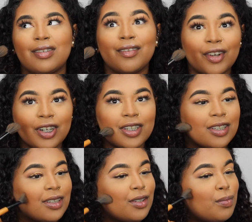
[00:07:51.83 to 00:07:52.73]
of
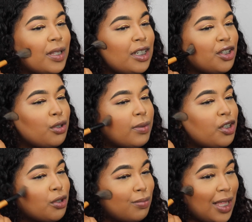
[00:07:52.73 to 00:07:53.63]
course. You blend
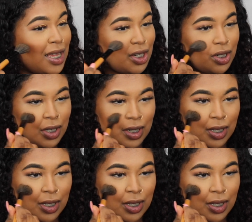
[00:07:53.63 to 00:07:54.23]
your blush.